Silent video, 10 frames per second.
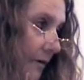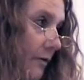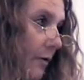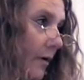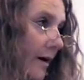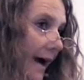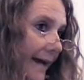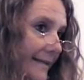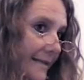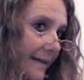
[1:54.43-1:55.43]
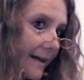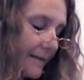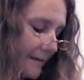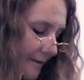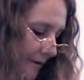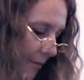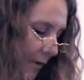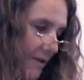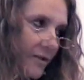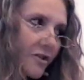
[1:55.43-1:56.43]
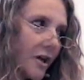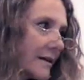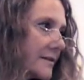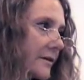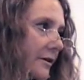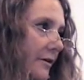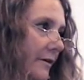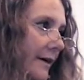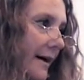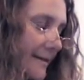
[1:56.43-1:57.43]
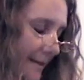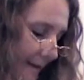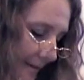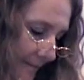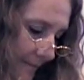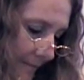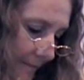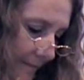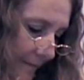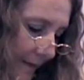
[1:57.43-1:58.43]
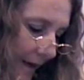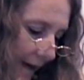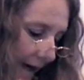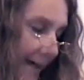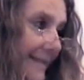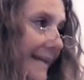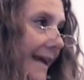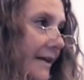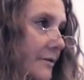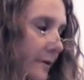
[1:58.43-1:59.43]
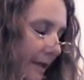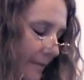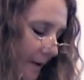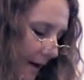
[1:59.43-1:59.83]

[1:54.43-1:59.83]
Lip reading: Your idea was just a curiosity, a daydream